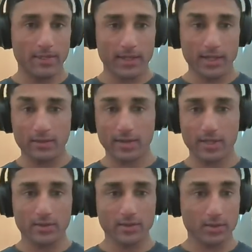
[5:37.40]

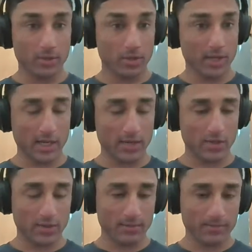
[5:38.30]
emails,
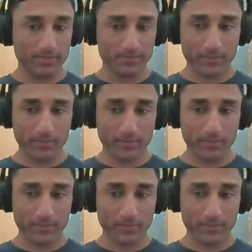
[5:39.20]
communication,